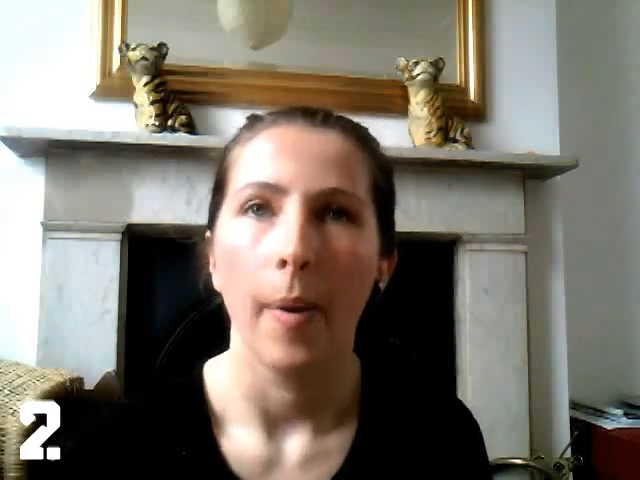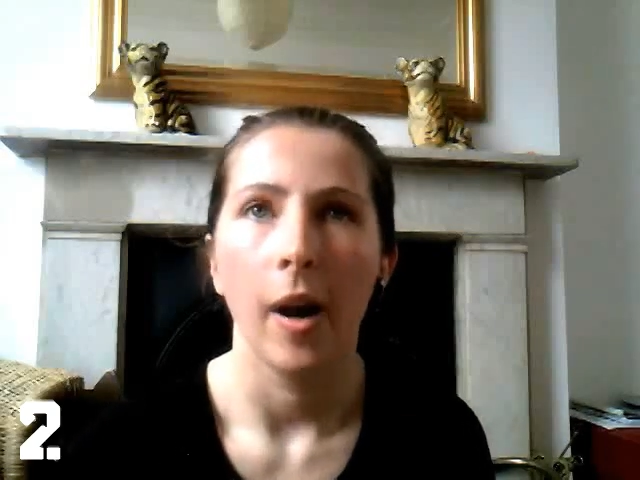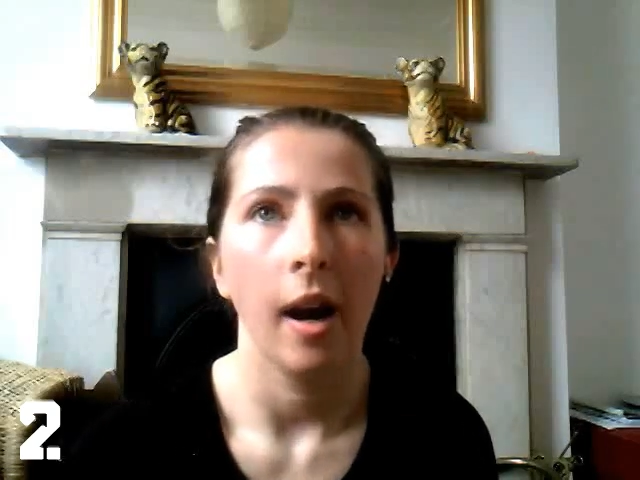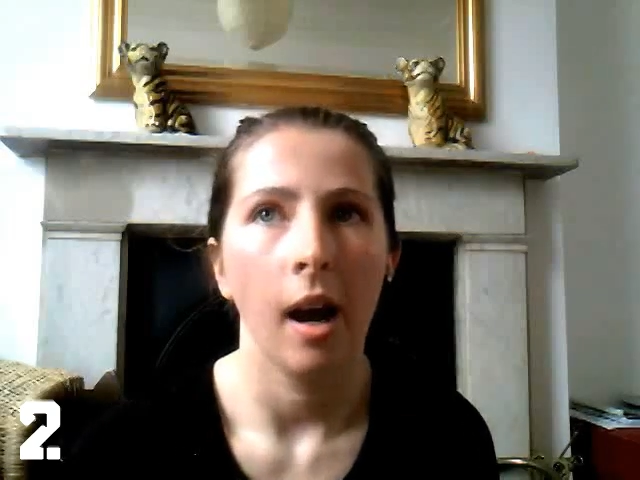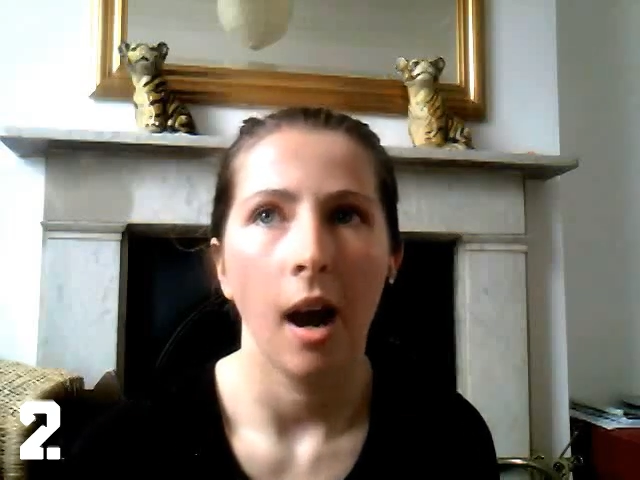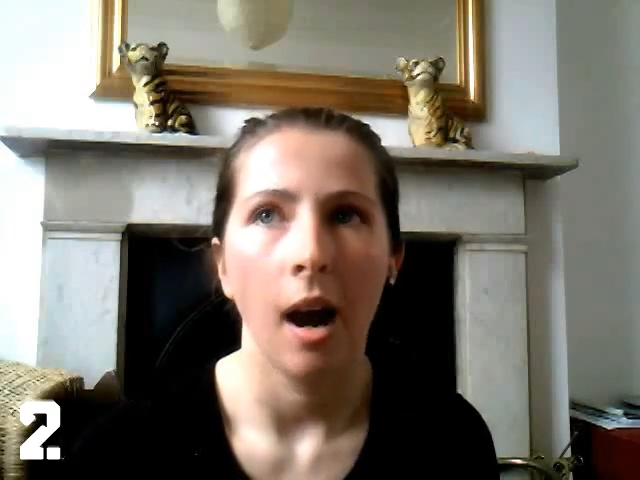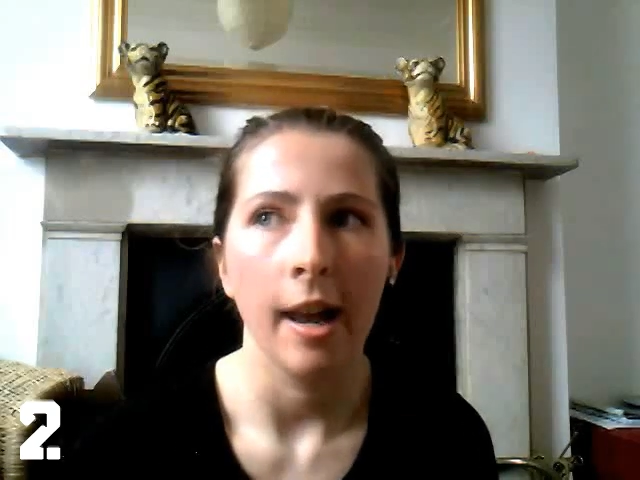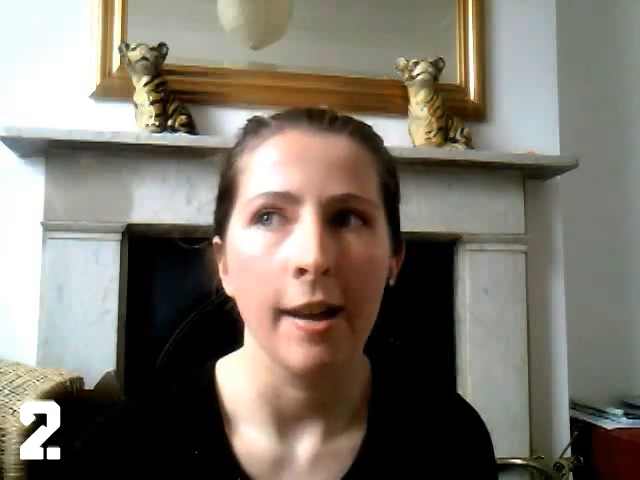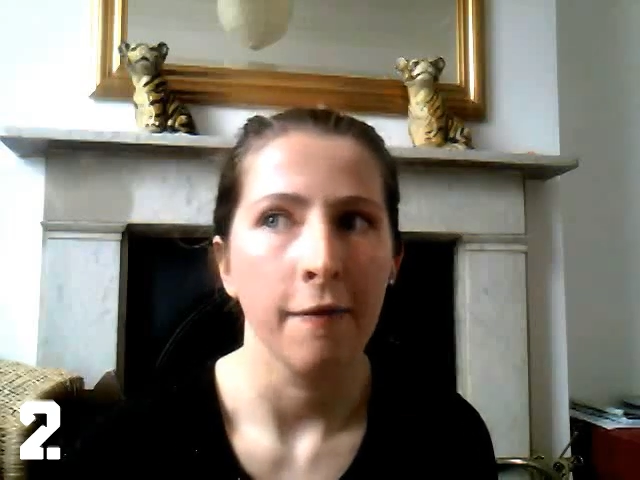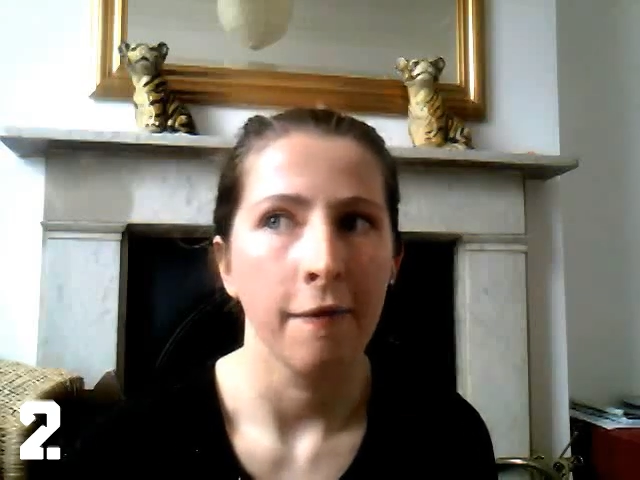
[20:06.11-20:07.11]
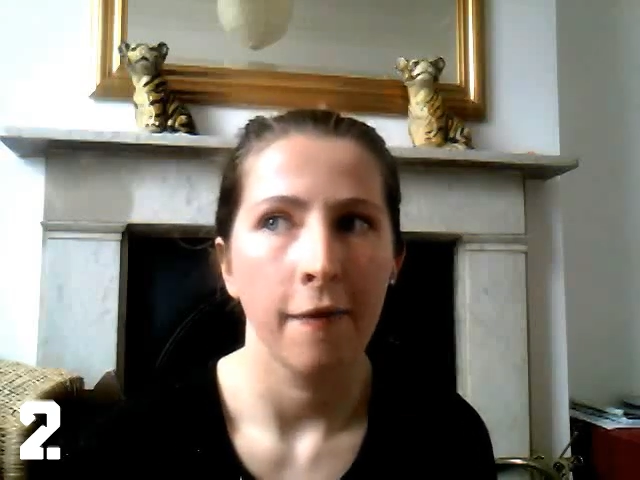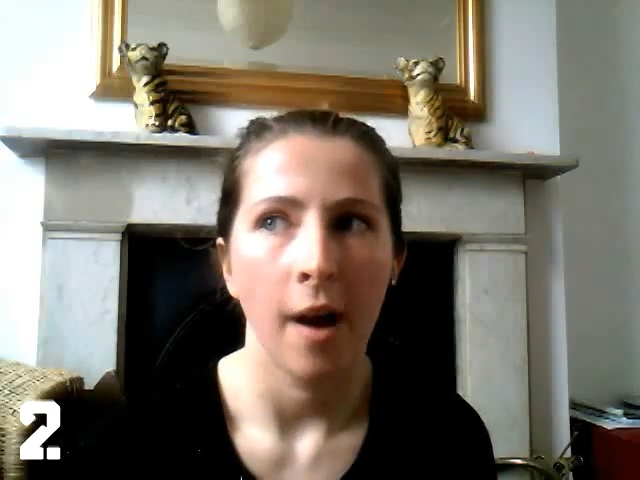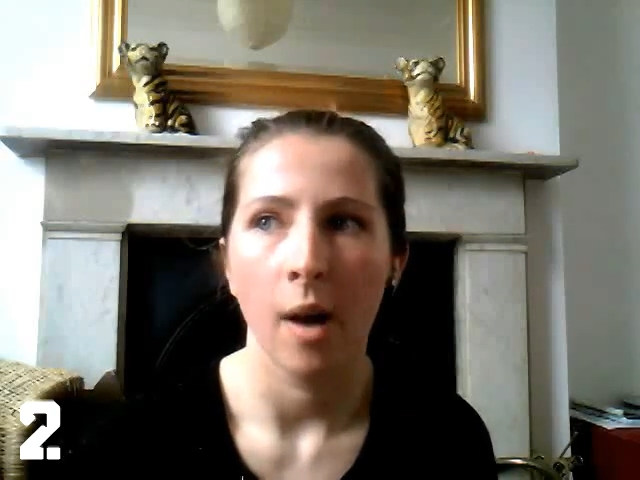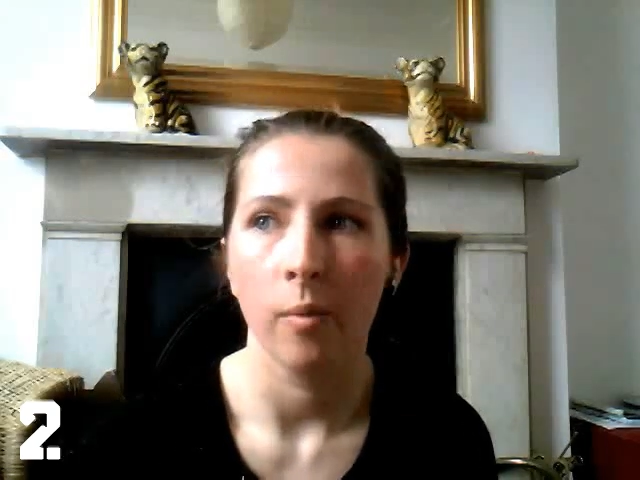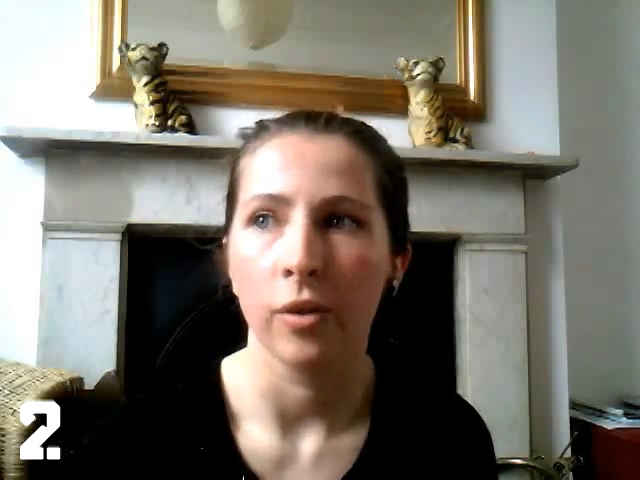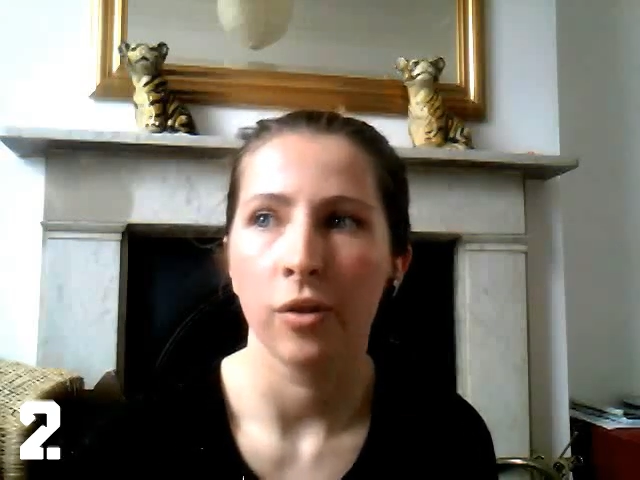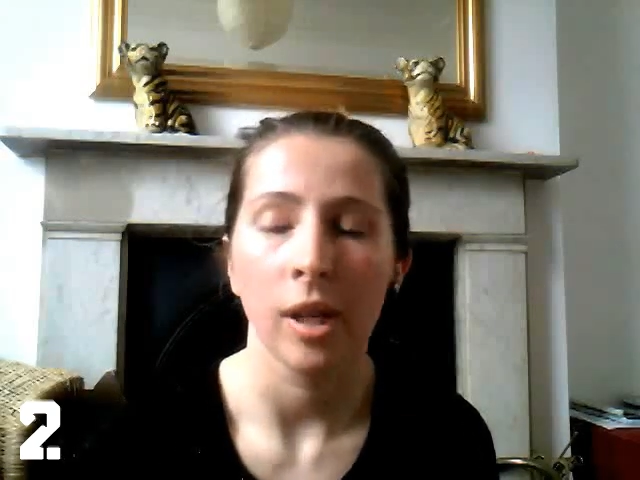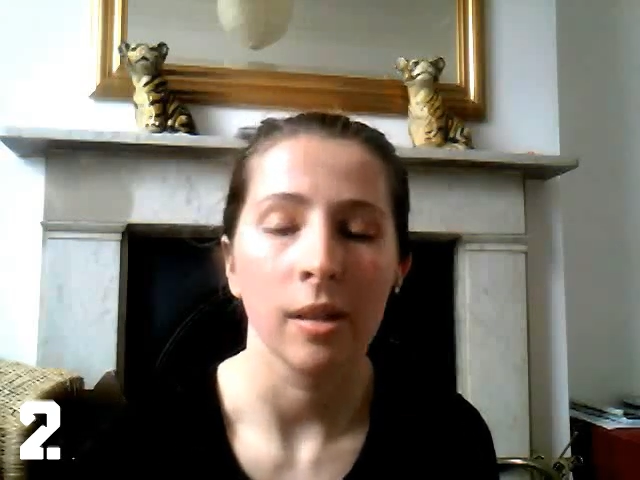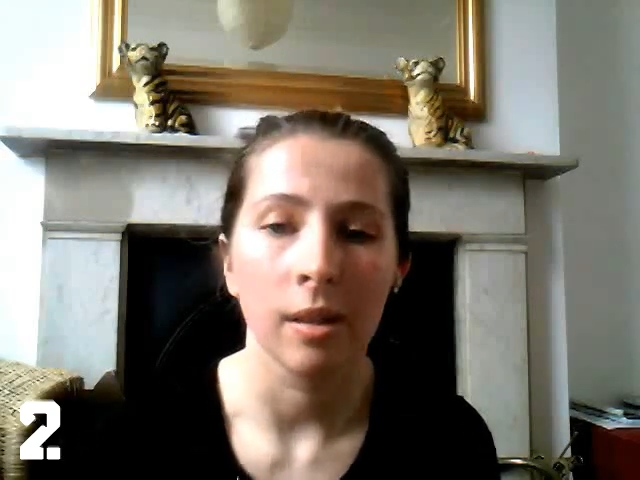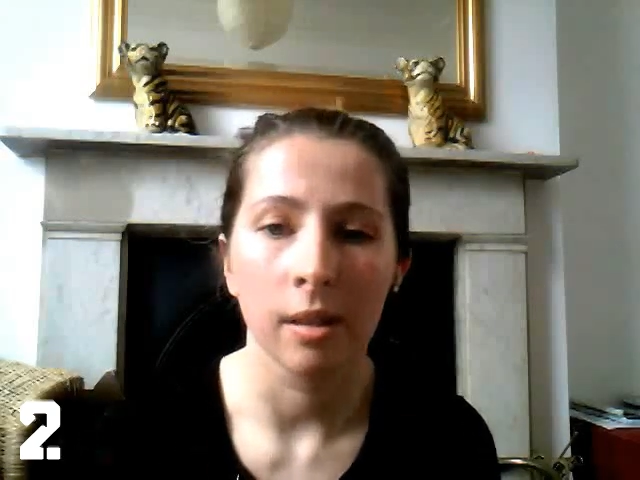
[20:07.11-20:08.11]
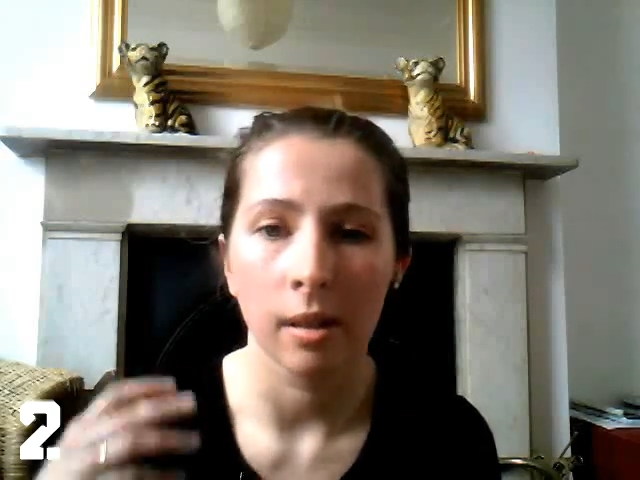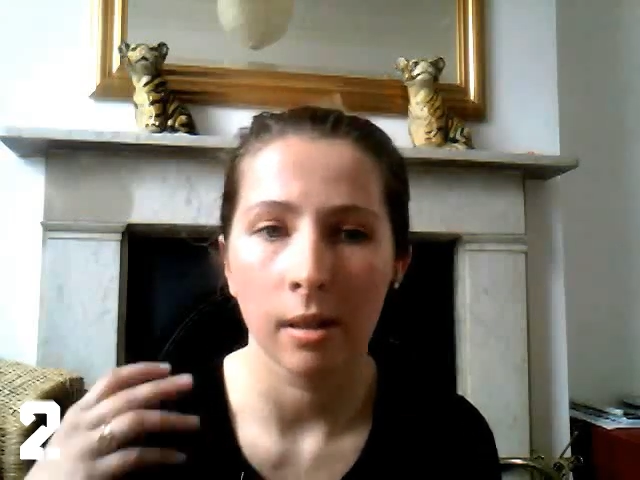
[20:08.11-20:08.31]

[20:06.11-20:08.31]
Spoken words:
But if I was just